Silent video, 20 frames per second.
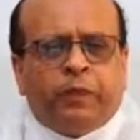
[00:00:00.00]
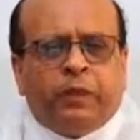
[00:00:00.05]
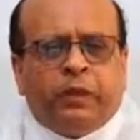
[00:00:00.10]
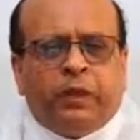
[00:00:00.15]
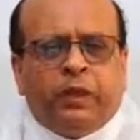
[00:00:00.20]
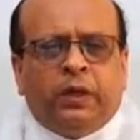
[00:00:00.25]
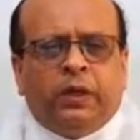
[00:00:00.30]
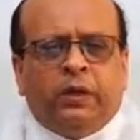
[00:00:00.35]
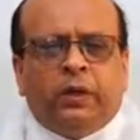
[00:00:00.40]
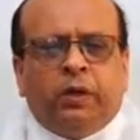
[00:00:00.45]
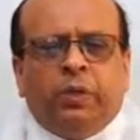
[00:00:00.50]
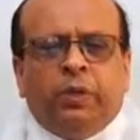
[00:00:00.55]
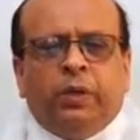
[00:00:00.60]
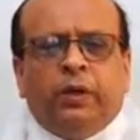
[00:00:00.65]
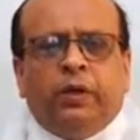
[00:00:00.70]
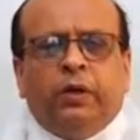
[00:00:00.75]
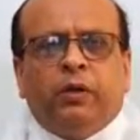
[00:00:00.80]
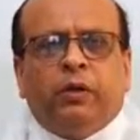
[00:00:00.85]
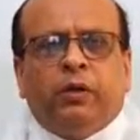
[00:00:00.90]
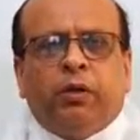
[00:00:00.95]
The
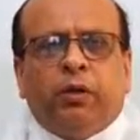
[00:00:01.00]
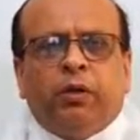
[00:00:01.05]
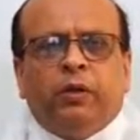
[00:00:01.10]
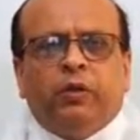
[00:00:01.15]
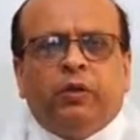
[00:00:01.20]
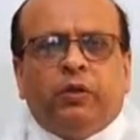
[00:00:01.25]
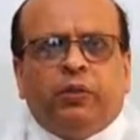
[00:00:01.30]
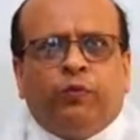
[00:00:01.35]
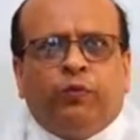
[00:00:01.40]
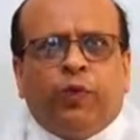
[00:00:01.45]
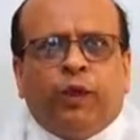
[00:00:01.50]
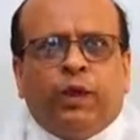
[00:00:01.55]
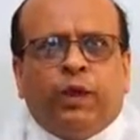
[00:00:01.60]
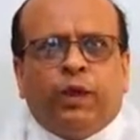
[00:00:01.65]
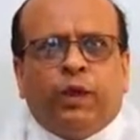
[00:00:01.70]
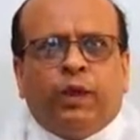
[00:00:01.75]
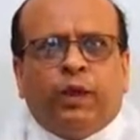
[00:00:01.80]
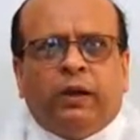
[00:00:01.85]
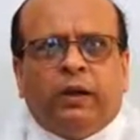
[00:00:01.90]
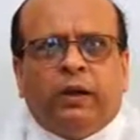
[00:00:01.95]
dominant cause of
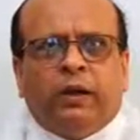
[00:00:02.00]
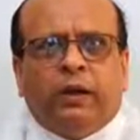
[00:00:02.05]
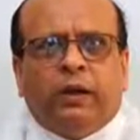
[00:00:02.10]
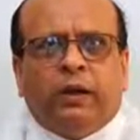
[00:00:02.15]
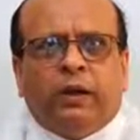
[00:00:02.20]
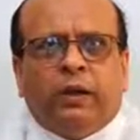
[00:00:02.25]
failure